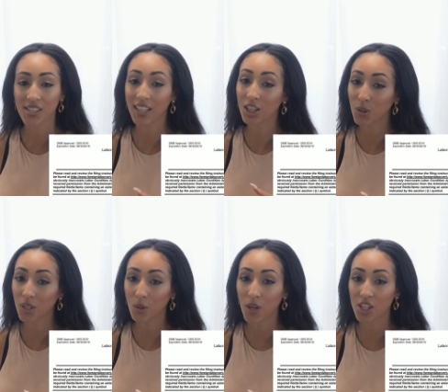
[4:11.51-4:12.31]

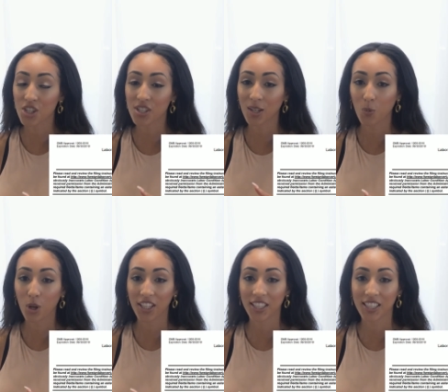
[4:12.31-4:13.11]
including wages and
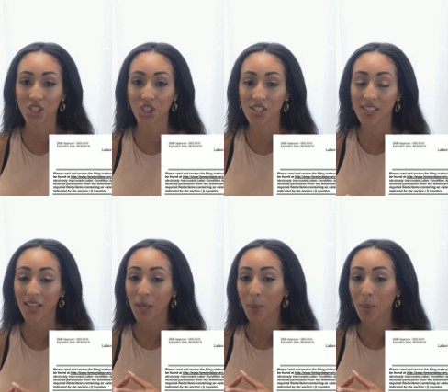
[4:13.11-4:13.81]
working conditions,